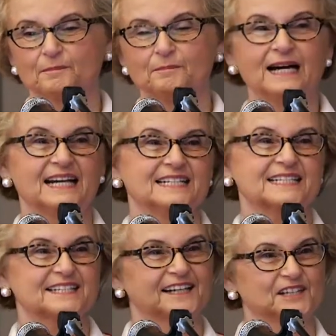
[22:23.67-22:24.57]

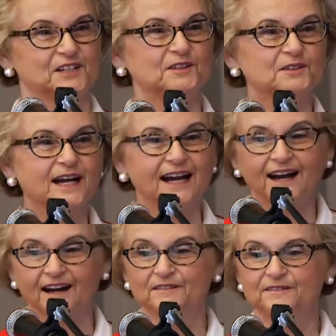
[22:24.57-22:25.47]
mindset you
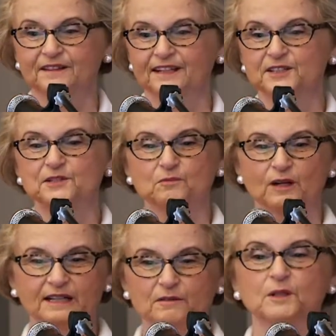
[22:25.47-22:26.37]
have is
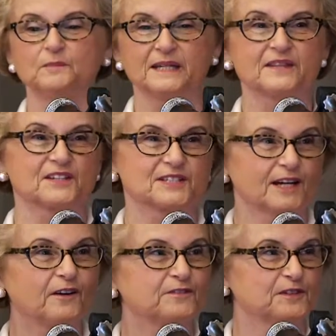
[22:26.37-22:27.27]
what will be the
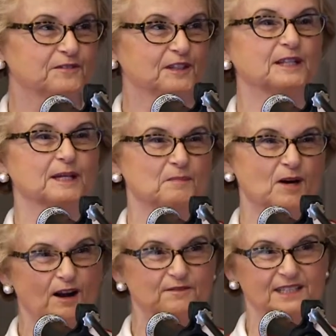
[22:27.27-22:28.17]
self-fulfilling
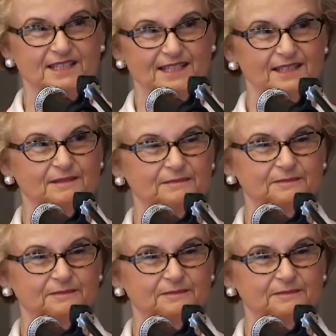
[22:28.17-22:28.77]
prophecy.